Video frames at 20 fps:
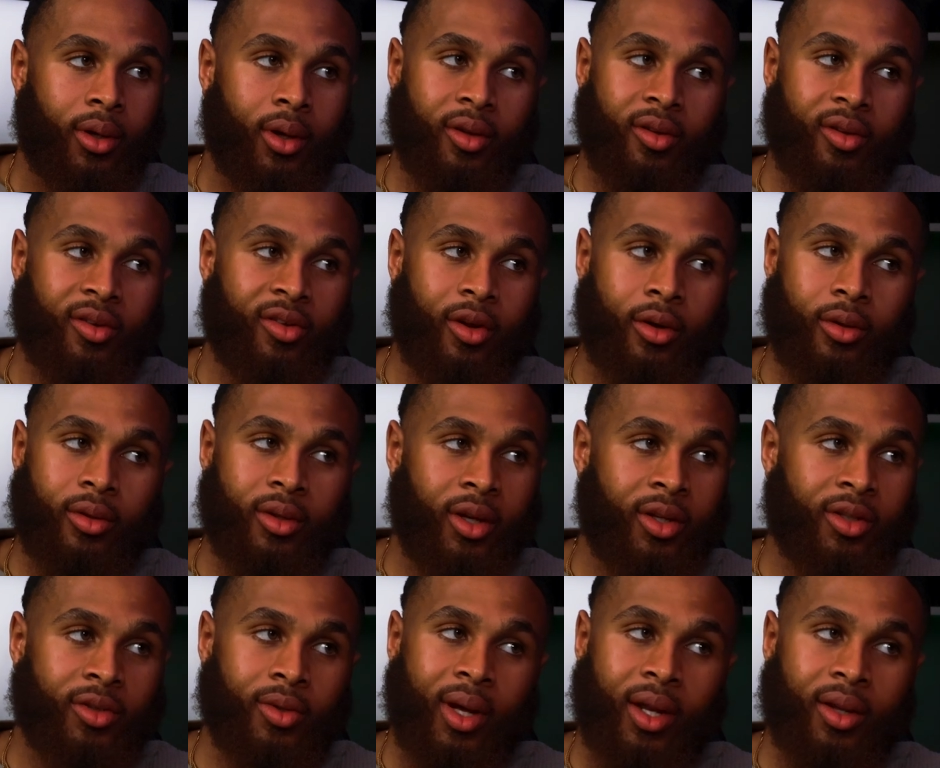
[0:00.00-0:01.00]
Because there's certain
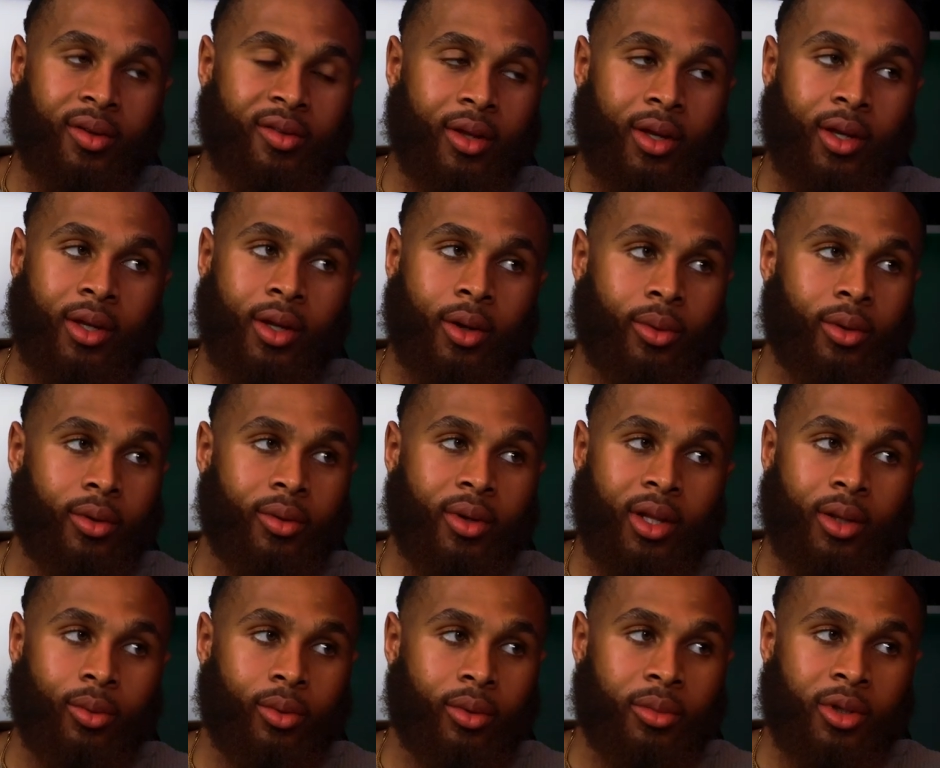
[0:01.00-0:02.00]
things you got to stand on when you're
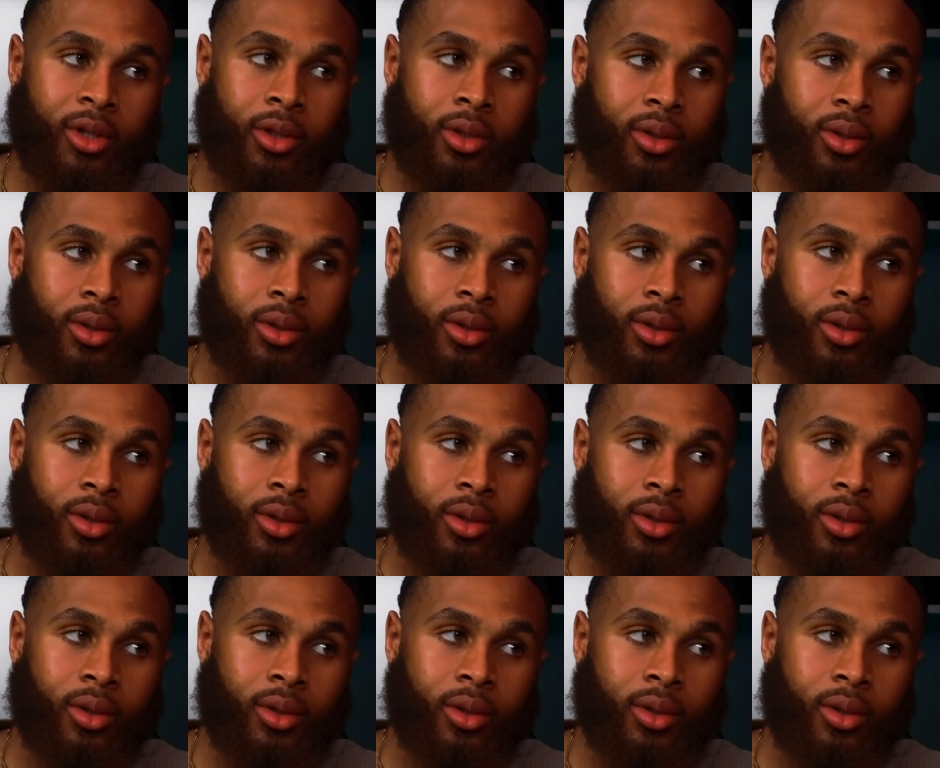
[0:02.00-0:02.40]
dealing with me.